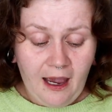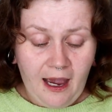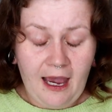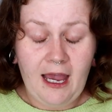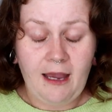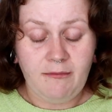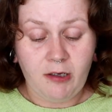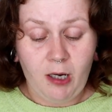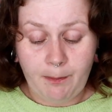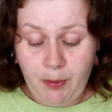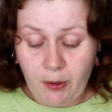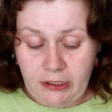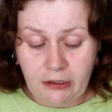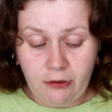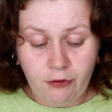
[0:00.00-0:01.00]
Um, got
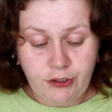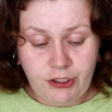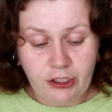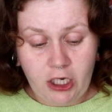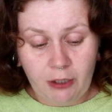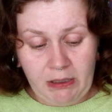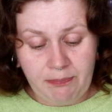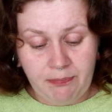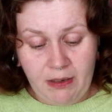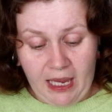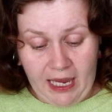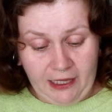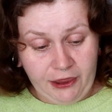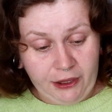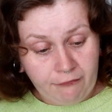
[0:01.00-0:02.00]
body lotion, couple,
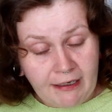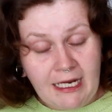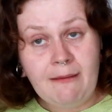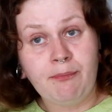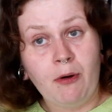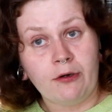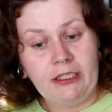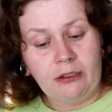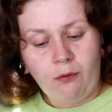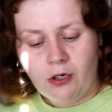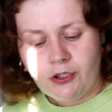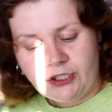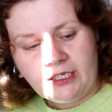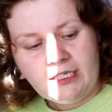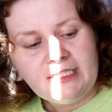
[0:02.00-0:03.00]
uh, three body
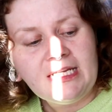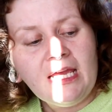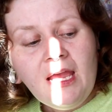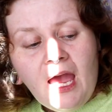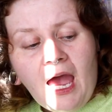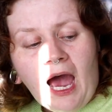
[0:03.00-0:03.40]
washes